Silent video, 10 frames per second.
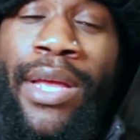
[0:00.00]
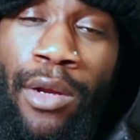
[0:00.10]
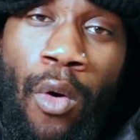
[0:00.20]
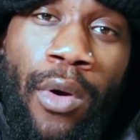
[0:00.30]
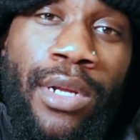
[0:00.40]

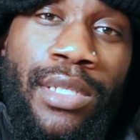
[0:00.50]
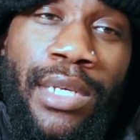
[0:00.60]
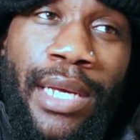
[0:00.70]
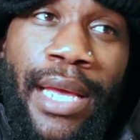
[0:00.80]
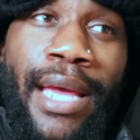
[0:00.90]
in order
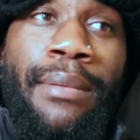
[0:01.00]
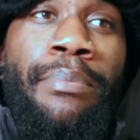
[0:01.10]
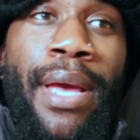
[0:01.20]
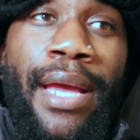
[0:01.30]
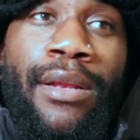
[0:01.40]
to get
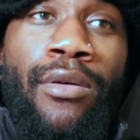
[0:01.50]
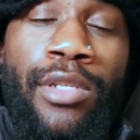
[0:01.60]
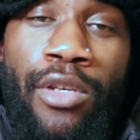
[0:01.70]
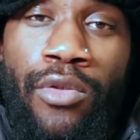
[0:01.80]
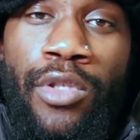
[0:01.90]
paid
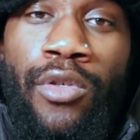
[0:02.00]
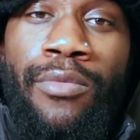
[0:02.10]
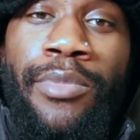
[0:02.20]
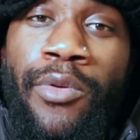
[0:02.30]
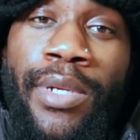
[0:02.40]
on
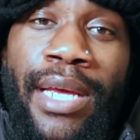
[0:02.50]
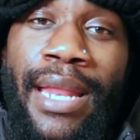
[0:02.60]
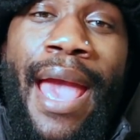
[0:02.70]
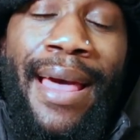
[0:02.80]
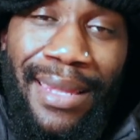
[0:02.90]
YouTube, you
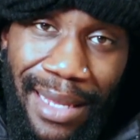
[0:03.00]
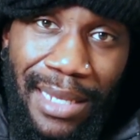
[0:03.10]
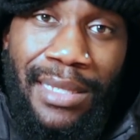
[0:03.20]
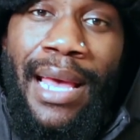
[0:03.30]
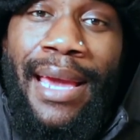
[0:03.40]
need at
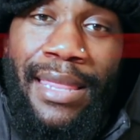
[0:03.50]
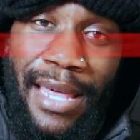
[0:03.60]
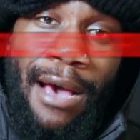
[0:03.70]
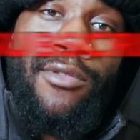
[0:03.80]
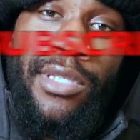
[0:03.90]
least
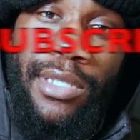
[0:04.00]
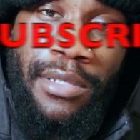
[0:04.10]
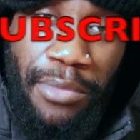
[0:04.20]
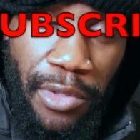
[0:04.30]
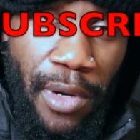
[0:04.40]
1,000
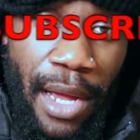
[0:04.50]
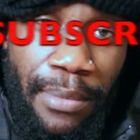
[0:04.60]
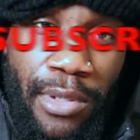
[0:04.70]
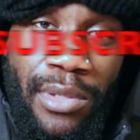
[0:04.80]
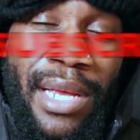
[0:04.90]

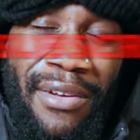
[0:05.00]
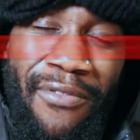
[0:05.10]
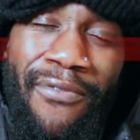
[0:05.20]
subscribers and